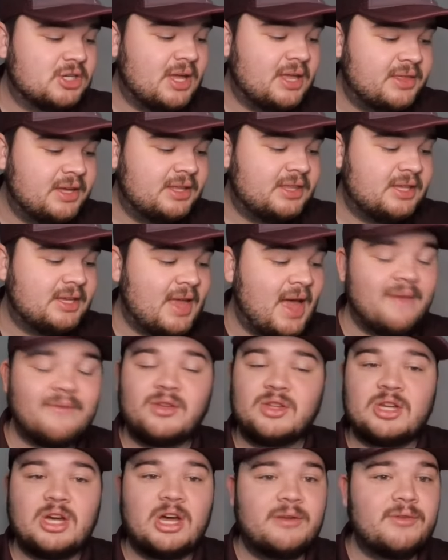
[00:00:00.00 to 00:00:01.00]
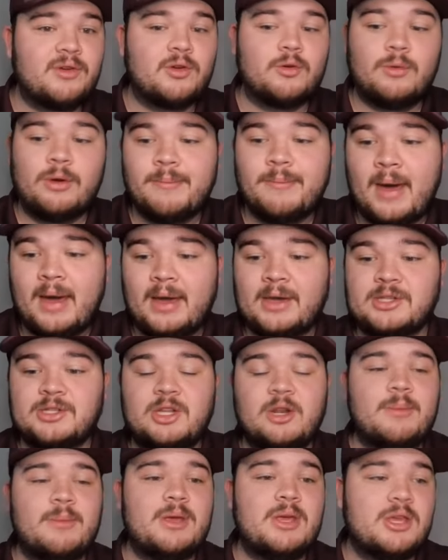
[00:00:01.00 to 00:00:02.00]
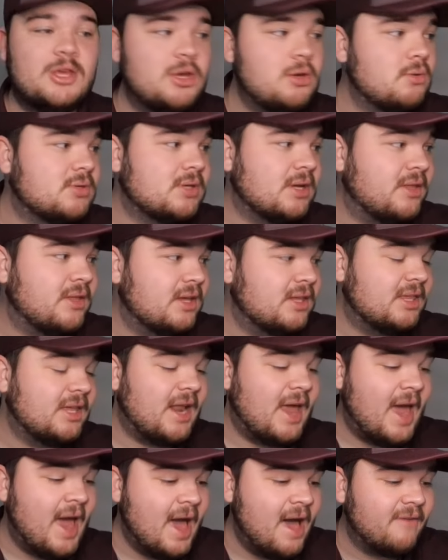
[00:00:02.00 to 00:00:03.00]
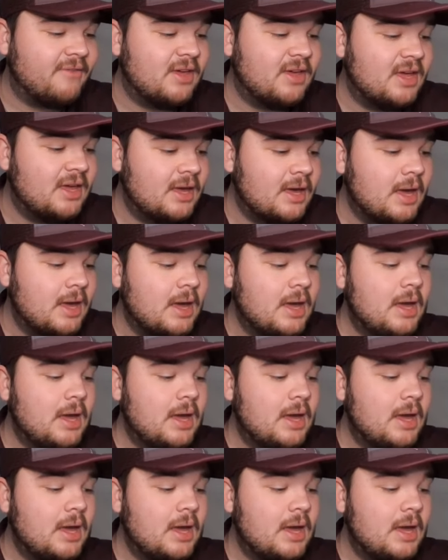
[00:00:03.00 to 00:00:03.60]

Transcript: I think that having Donovan Green back is going to be huge. I think that having